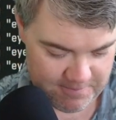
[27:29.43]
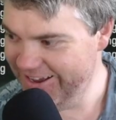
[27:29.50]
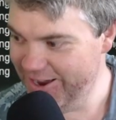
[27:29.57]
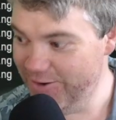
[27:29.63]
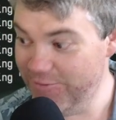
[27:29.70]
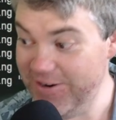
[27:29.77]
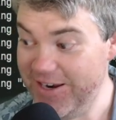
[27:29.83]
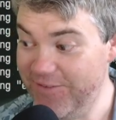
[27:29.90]

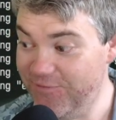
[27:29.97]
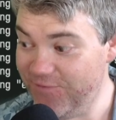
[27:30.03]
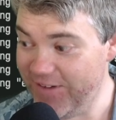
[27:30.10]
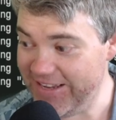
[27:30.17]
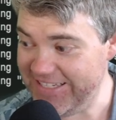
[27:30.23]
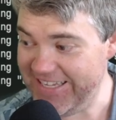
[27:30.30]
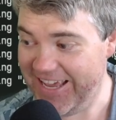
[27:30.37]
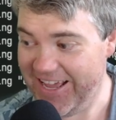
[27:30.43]
We need
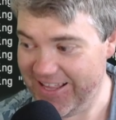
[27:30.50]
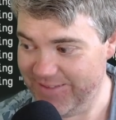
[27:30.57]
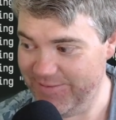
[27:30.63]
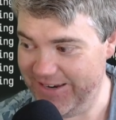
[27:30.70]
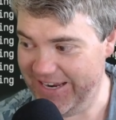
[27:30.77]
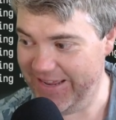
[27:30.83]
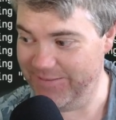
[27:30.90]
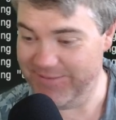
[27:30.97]
fuzzy element
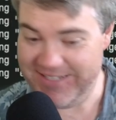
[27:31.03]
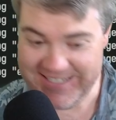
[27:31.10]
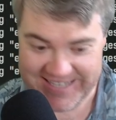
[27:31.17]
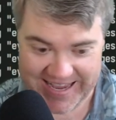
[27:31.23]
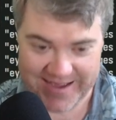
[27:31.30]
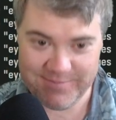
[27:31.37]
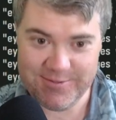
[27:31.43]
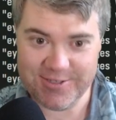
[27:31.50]
names.
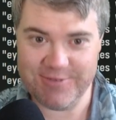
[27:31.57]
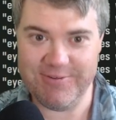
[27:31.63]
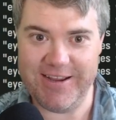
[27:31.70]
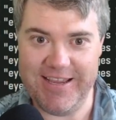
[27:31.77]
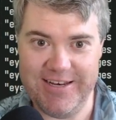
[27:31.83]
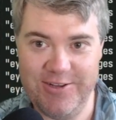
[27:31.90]
Damn straight.